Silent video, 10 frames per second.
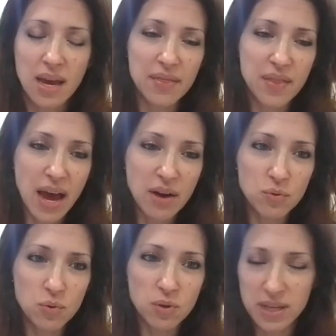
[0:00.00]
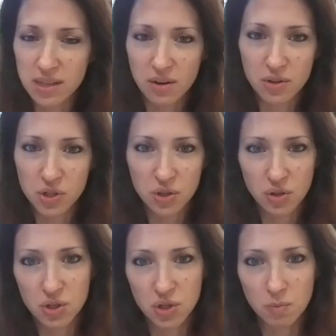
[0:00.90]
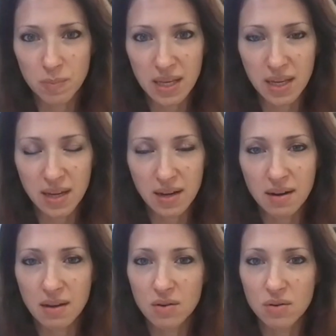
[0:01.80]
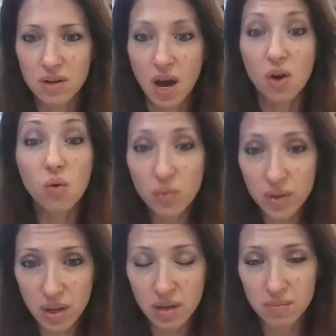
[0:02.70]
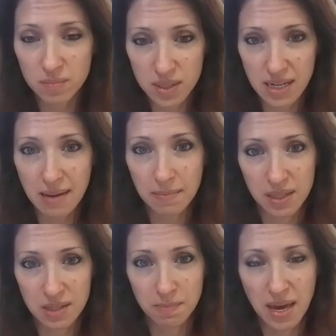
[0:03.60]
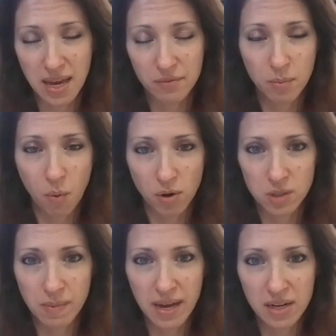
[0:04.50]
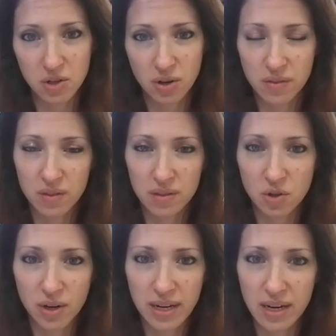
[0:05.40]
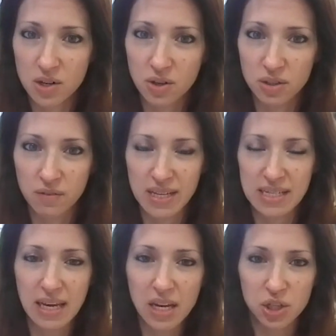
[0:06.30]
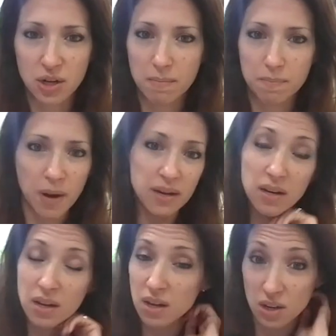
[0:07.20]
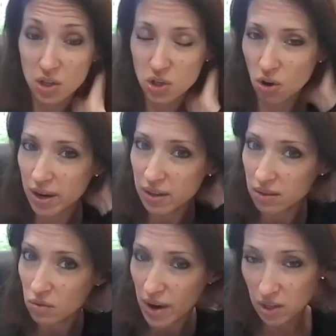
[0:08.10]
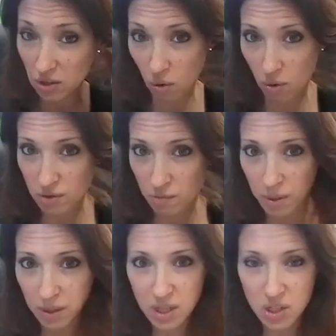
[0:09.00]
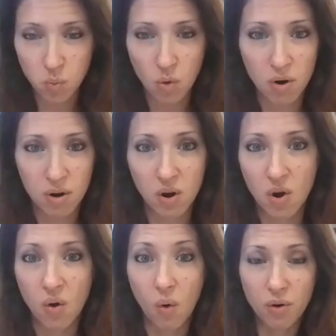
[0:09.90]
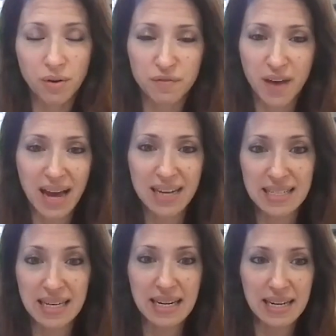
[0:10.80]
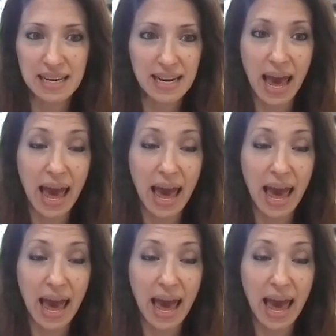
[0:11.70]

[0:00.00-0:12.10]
And that rule is understood to mean not only statements made, reports made during an internal investigation, but during the regular course of police work, or in fact, in